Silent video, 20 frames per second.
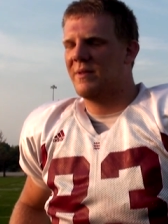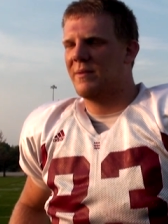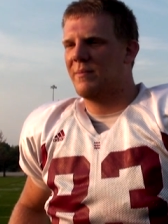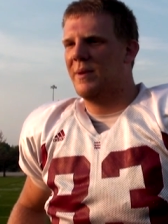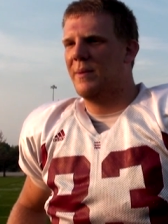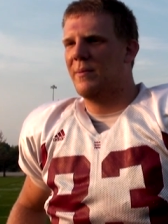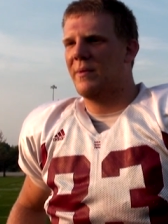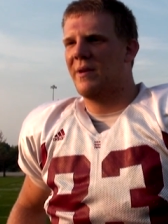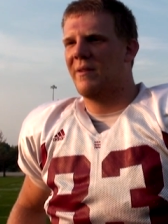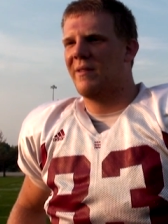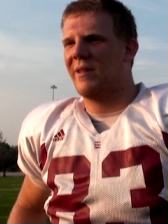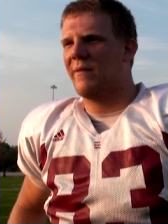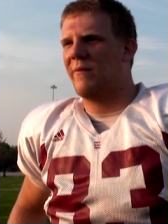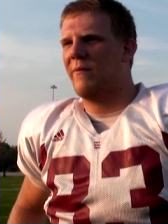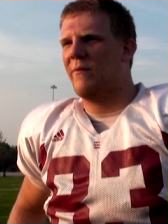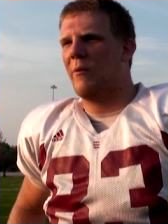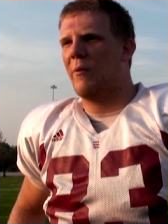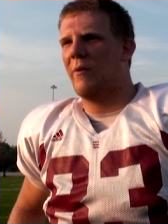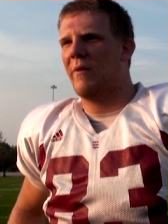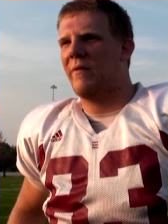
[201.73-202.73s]
people that are like
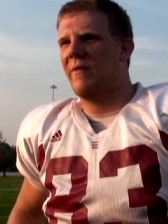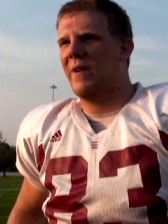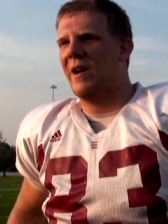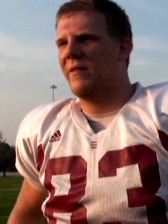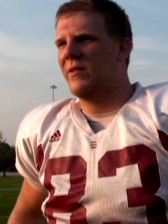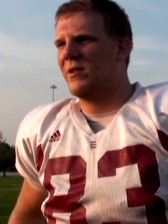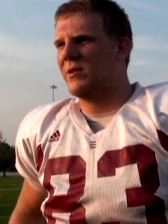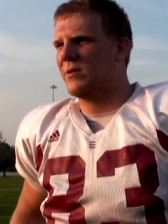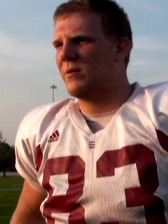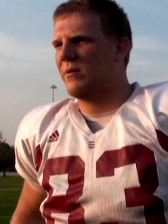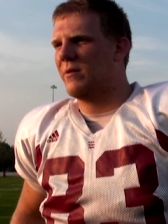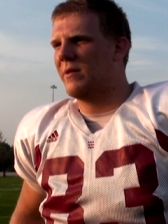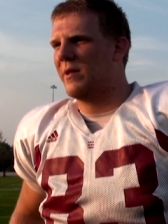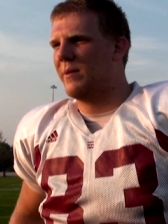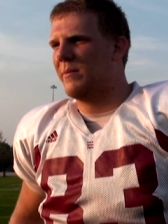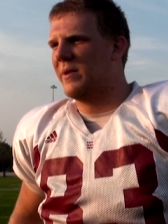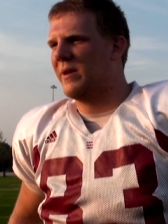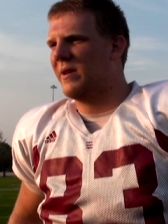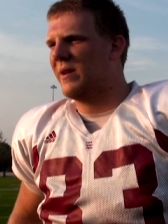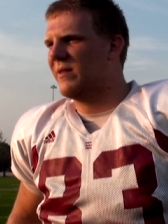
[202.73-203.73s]
four or five years older than me.